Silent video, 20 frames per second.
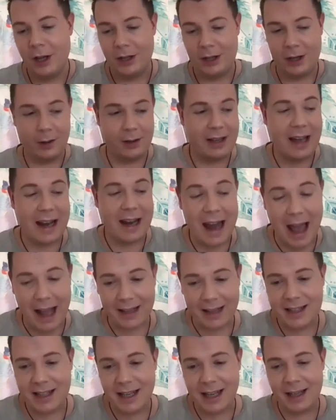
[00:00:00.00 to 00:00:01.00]
you know,
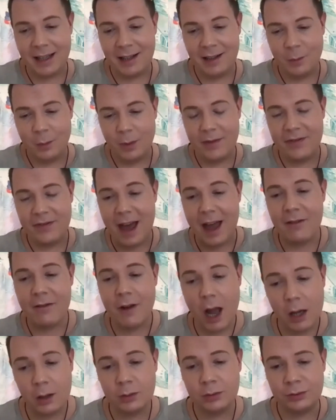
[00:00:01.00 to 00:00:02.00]
connecting with their
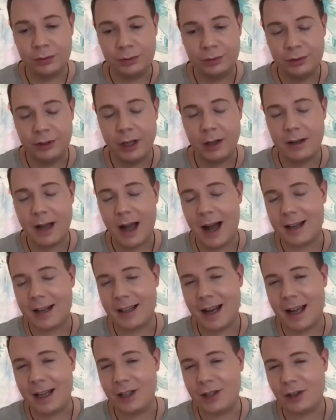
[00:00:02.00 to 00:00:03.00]
own, you know,
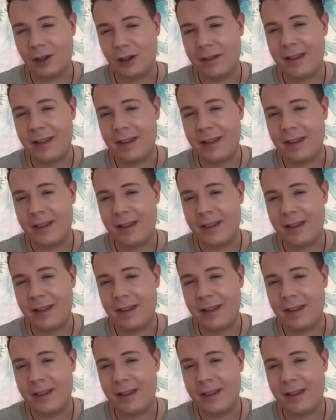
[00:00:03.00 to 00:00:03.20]
guardian angel.